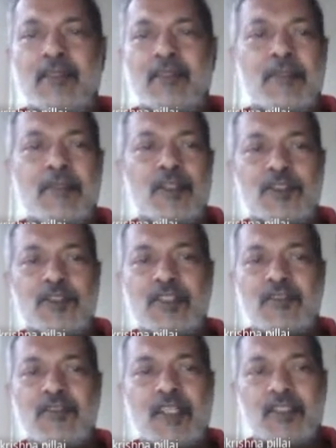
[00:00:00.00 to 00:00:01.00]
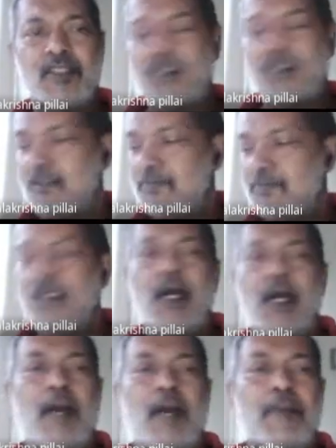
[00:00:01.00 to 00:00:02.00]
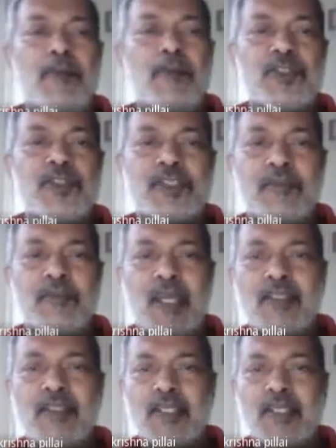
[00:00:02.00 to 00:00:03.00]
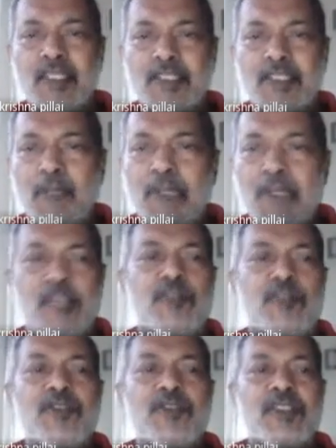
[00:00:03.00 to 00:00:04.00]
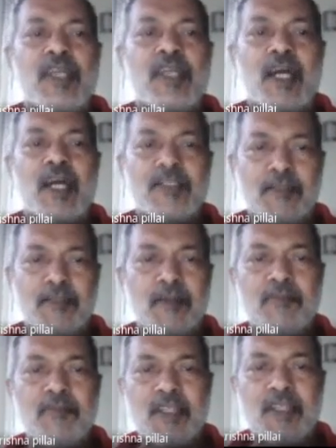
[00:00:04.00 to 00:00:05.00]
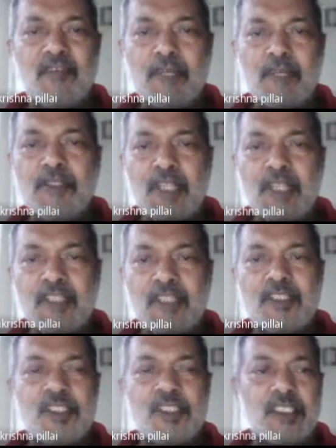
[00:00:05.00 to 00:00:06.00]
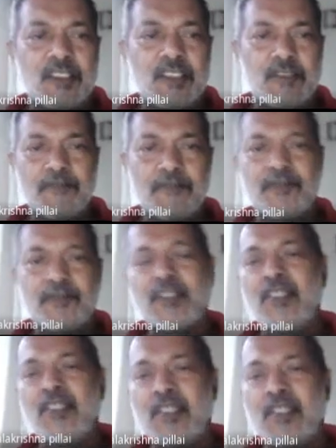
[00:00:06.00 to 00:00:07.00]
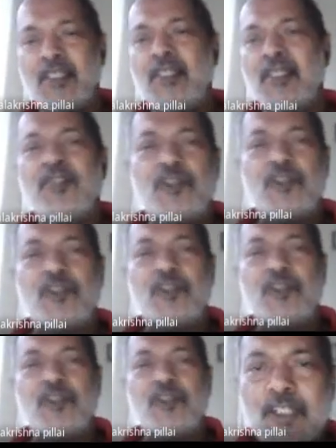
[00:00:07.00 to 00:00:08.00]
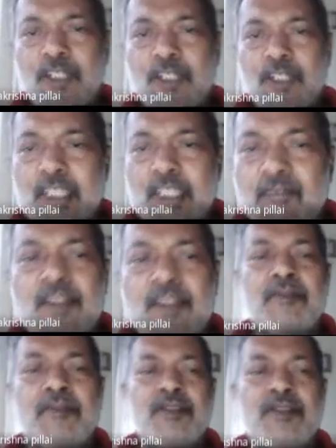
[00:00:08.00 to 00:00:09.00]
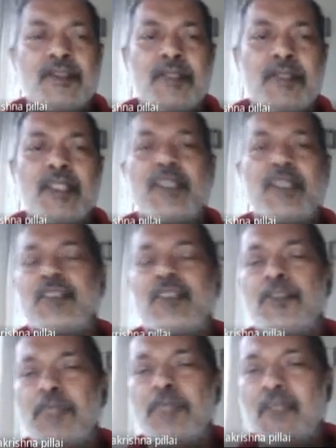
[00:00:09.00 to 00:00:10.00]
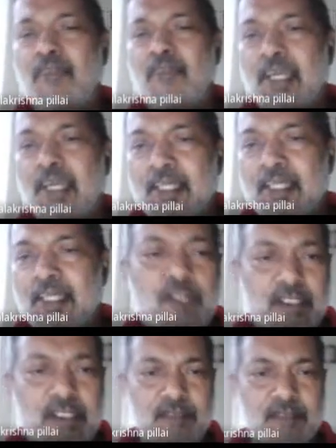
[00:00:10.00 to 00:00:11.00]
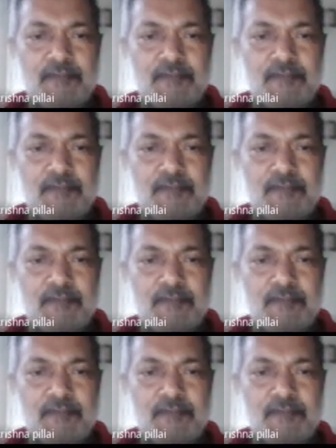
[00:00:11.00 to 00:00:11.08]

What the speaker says: because even at the uppermost band contains some electrons and some empty available energy states. So at 0 degree Kelvin, semiconductors behave like an insulator.